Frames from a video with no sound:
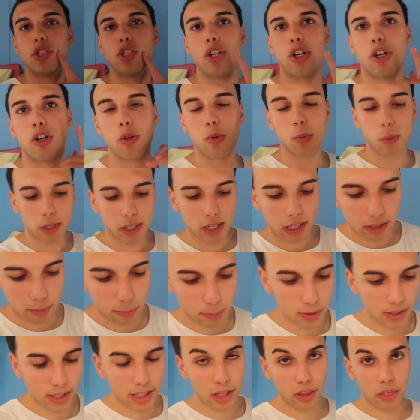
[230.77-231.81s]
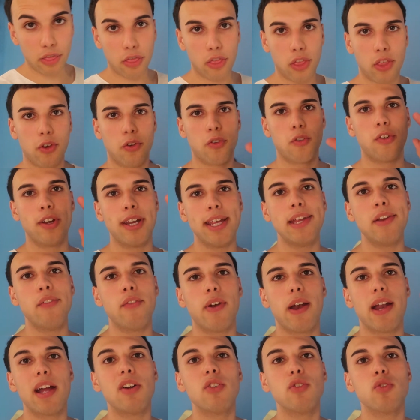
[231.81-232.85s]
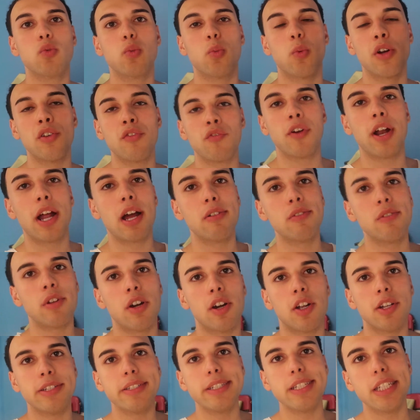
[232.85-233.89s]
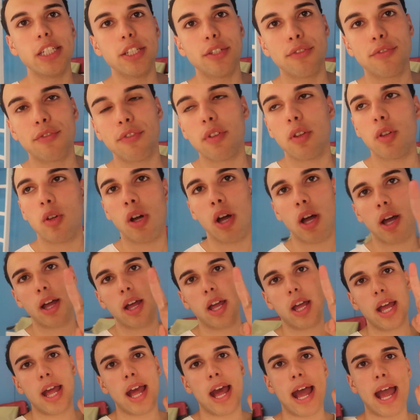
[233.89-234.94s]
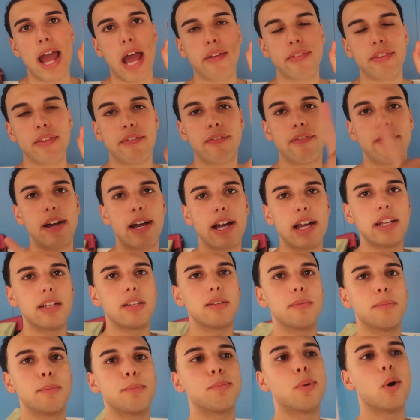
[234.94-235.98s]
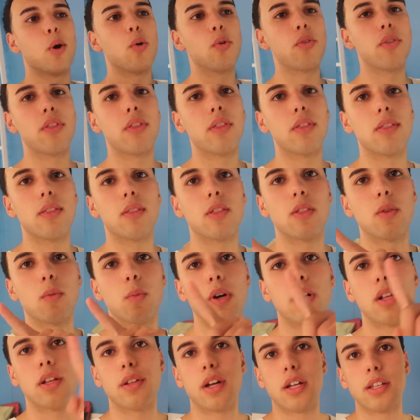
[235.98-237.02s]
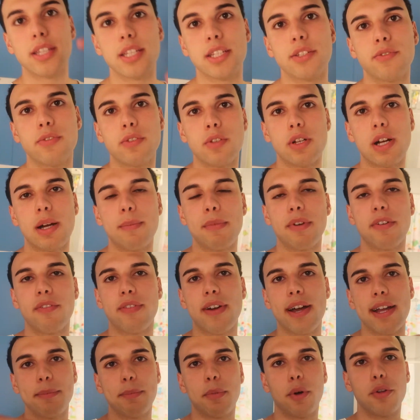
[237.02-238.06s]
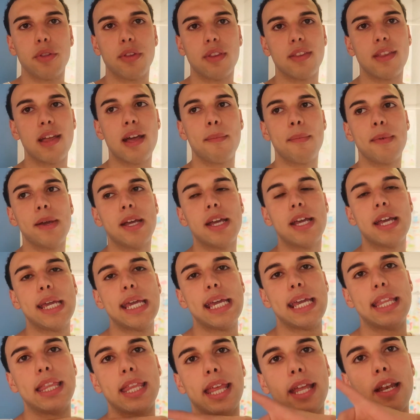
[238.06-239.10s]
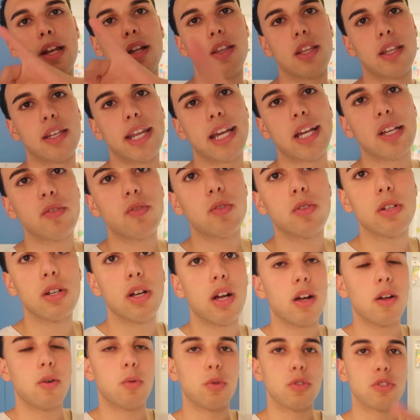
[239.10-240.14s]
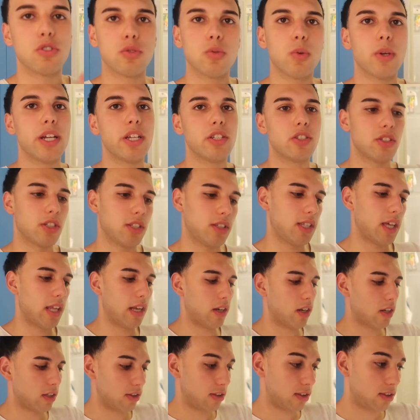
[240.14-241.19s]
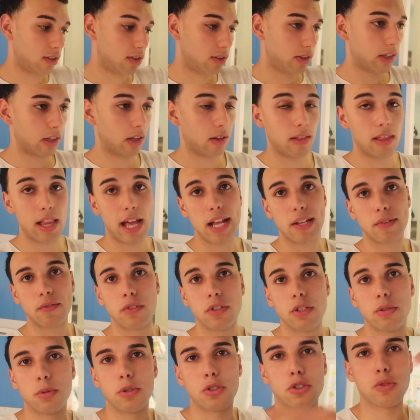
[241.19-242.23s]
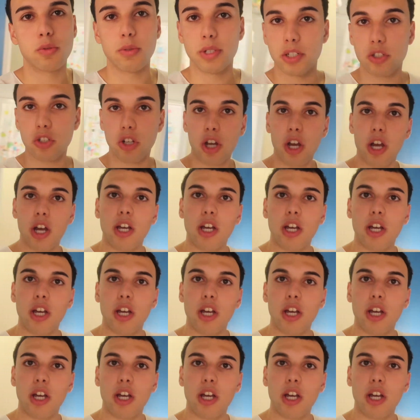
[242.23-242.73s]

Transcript: So we're gonna play three rounds, one round on each floor. I have to find both well on this floor I'm gonna find both of them and then on the next floor we'll switch and then on the last floor we'll switch.